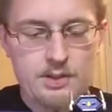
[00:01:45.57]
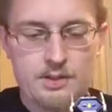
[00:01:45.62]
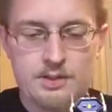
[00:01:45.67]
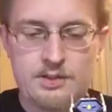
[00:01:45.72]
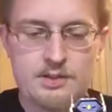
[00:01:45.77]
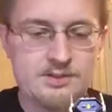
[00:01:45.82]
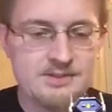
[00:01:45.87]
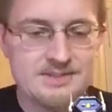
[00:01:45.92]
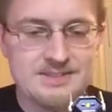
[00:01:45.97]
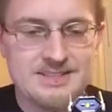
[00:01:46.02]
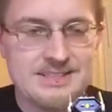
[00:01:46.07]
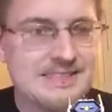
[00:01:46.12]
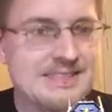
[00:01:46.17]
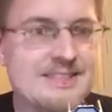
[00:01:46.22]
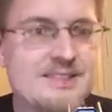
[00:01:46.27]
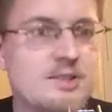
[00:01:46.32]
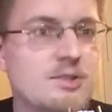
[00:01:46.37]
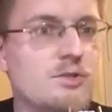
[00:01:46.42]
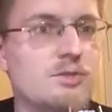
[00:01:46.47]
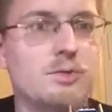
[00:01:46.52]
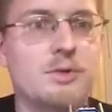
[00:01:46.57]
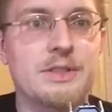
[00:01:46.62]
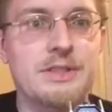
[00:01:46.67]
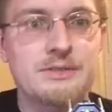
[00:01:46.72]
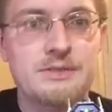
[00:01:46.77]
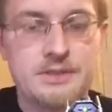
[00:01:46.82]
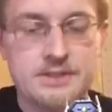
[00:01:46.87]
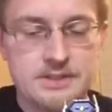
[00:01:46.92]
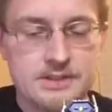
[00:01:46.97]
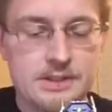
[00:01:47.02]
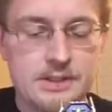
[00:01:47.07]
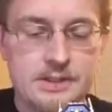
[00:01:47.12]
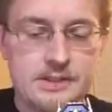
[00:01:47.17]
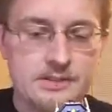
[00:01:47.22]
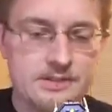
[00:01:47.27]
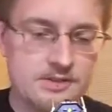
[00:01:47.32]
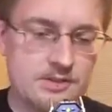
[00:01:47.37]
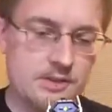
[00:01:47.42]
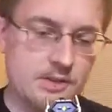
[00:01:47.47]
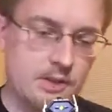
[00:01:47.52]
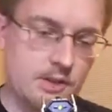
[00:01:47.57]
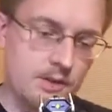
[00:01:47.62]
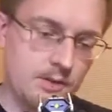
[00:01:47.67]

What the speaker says: It's just really, really nice.